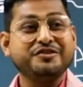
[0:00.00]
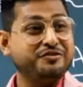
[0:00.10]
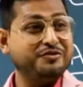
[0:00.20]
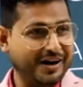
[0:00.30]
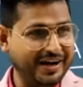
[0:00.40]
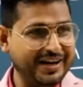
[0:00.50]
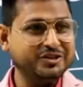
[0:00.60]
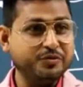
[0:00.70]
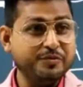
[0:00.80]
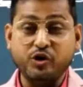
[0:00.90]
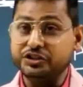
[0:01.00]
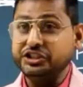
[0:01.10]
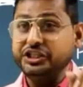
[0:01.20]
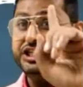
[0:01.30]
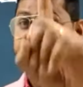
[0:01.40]
5 lakhs of, because
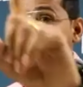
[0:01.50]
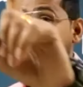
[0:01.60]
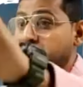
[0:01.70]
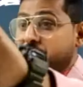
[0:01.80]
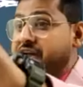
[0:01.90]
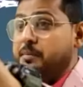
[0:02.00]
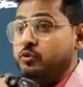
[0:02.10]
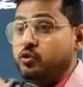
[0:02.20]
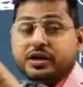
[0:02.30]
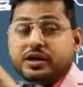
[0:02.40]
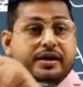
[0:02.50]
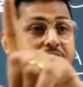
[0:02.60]
each and every computer